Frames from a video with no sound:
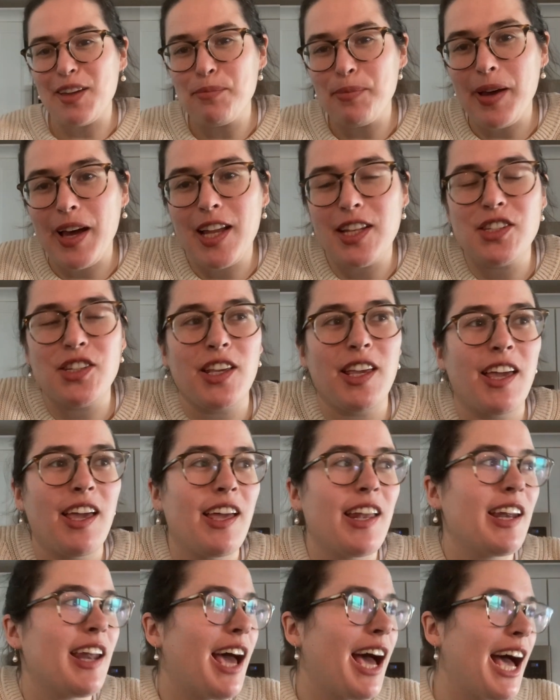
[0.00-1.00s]
batch
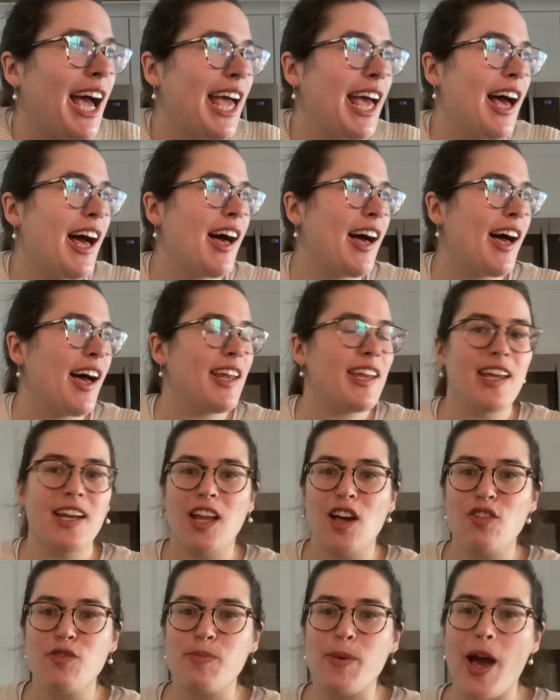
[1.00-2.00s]
in. I had
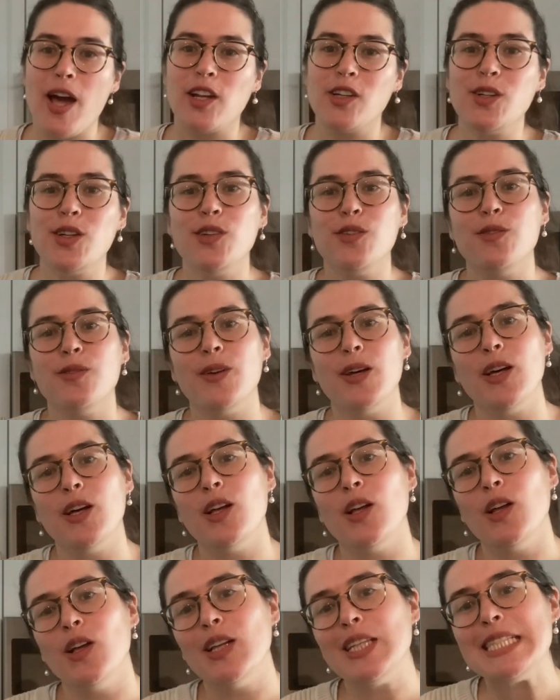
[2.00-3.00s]
enough batter to
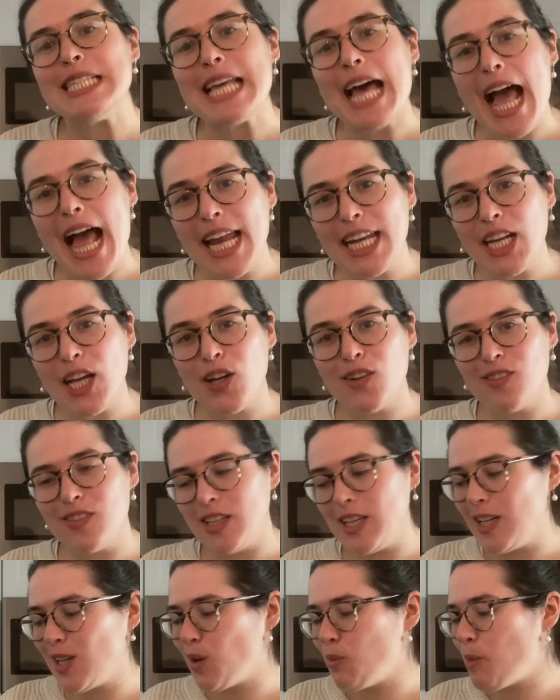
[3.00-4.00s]
fill 10 of
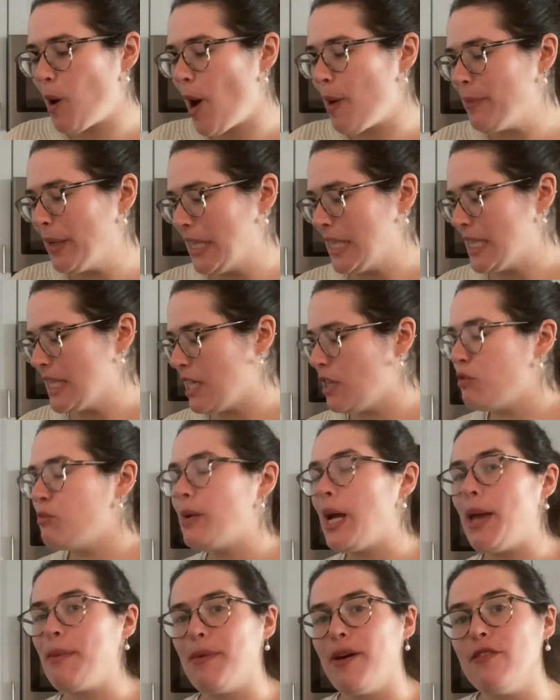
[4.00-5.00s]
the compartments of
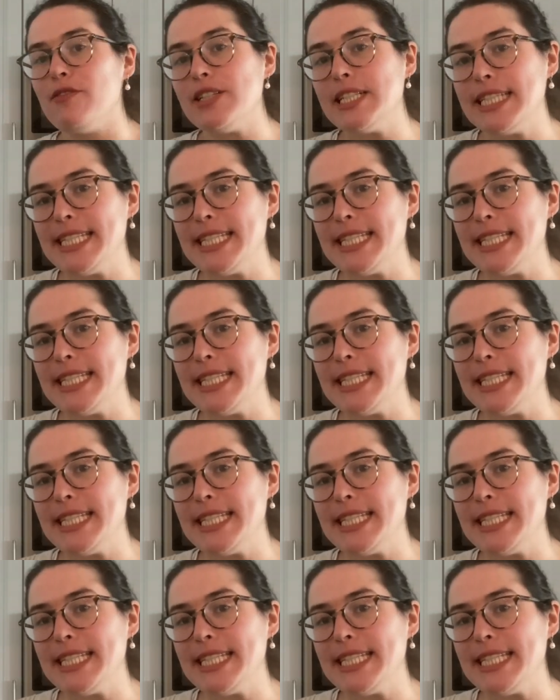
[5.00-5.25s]
my muffin